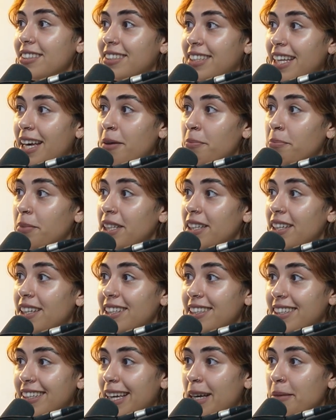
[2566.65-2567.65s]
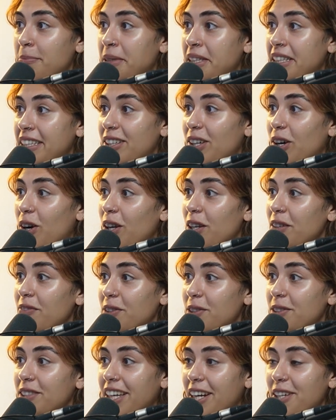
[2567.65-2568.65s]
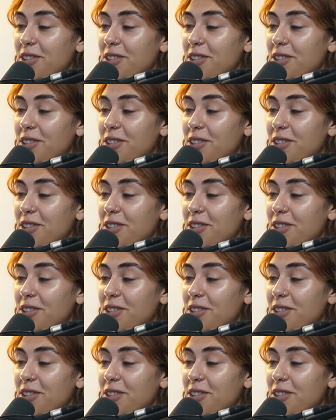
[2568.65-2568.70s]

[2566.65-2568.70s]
Zambia, Yemen, all of those